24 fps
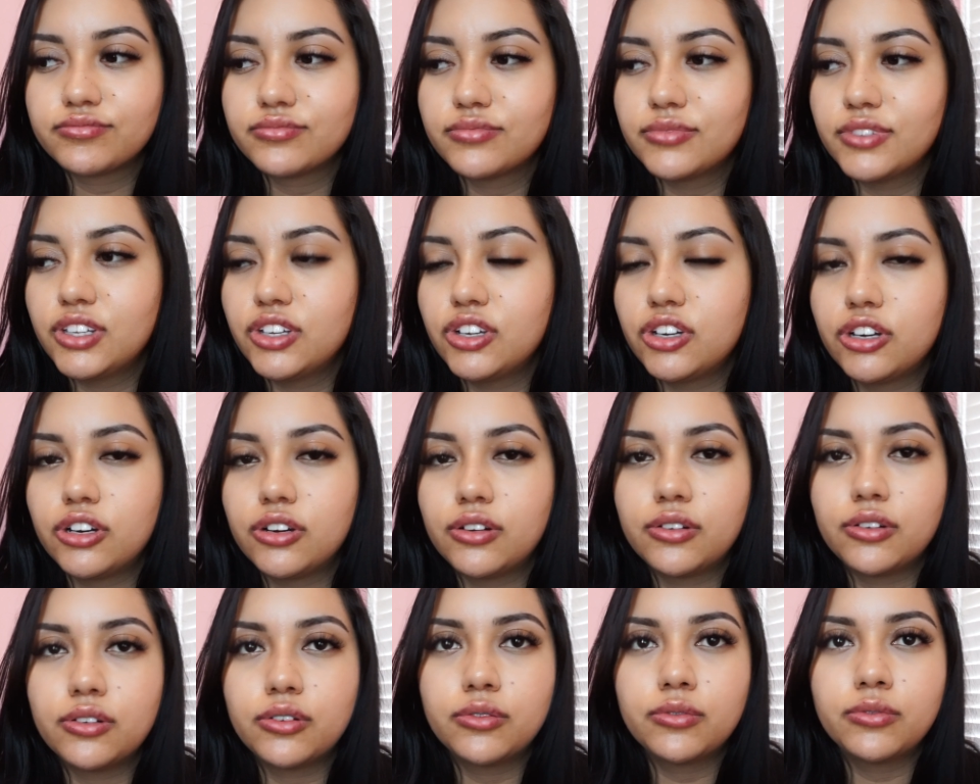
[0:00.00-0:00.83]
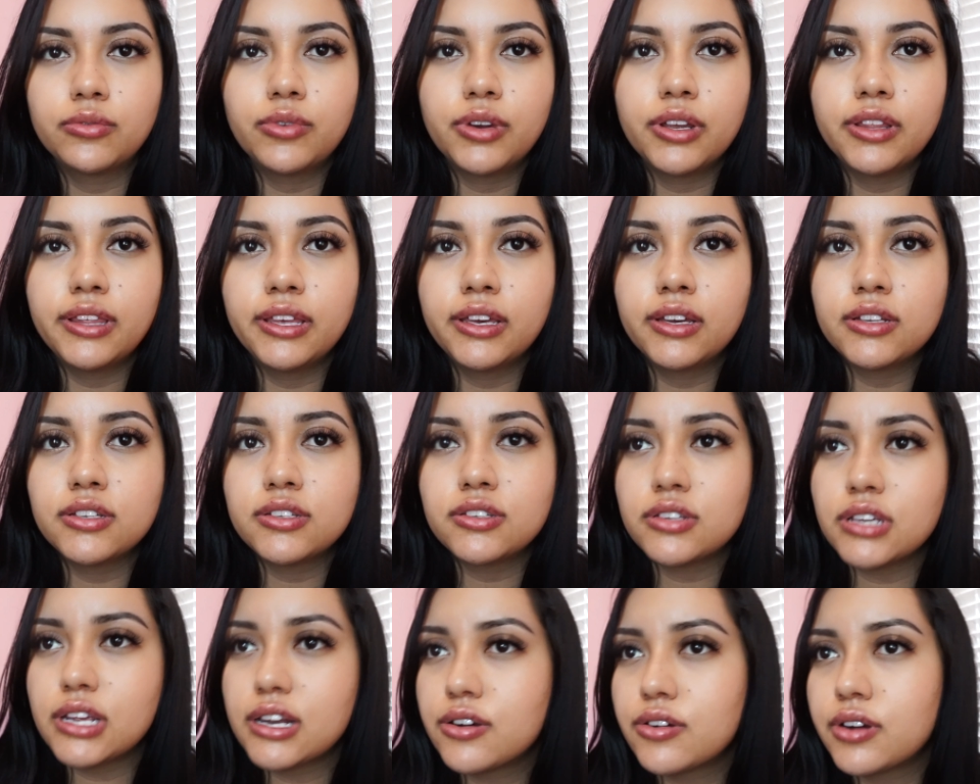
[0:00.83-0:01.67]
you're really
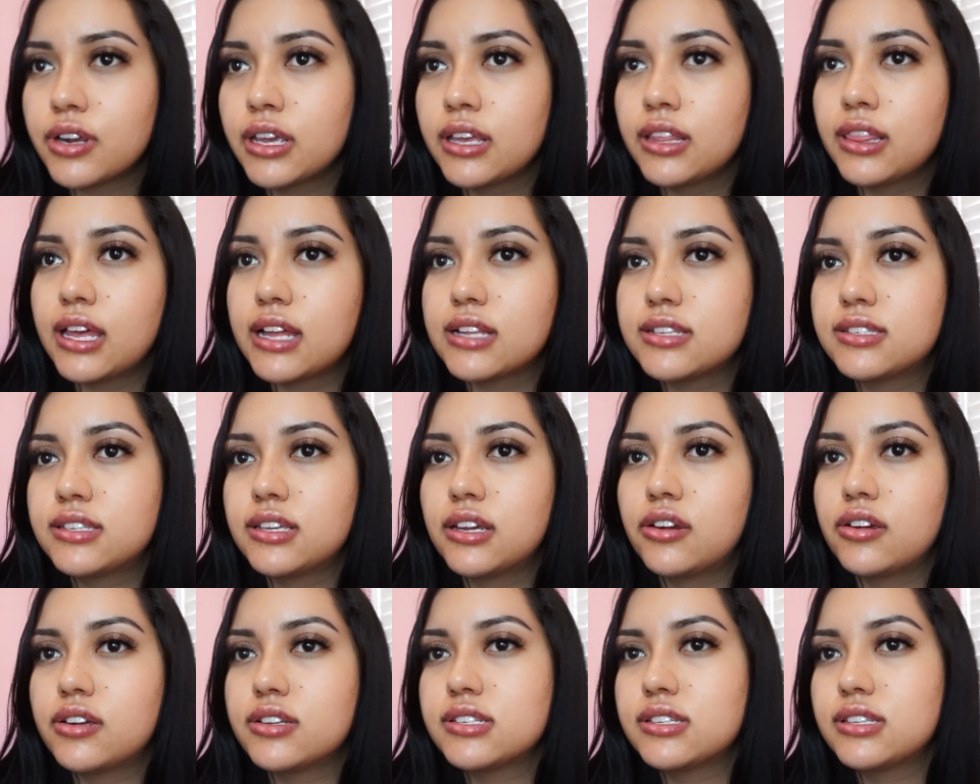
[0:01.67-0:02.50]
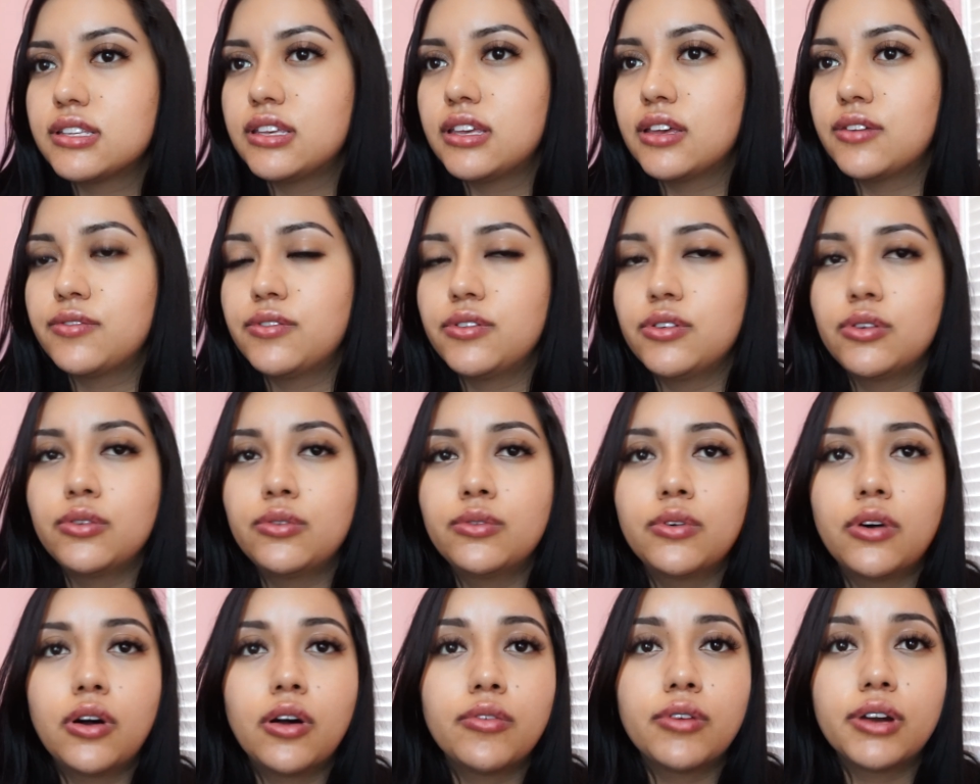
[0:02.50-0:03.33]
considering that seriously, if
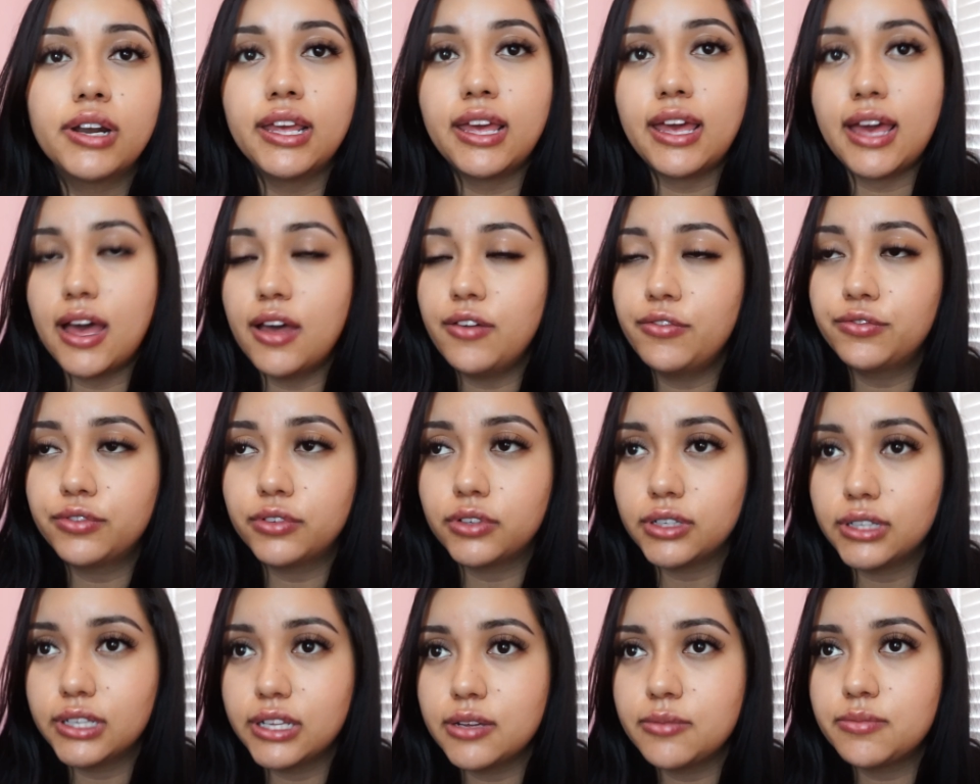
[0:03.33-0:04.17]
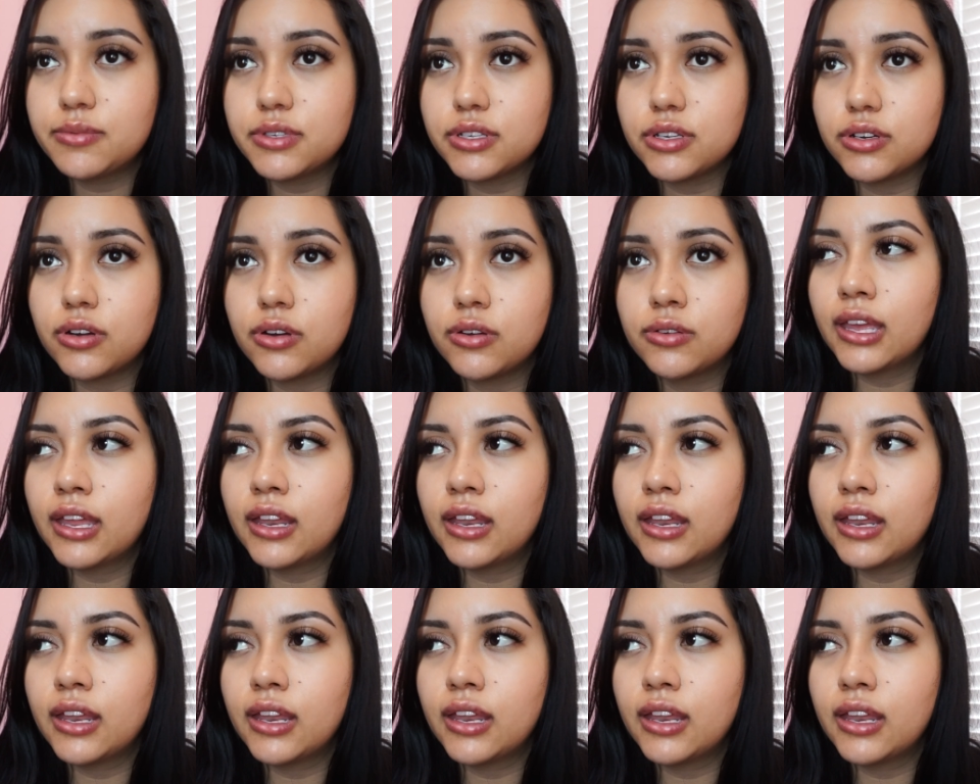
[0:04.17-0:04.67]
you already have full lips, you know,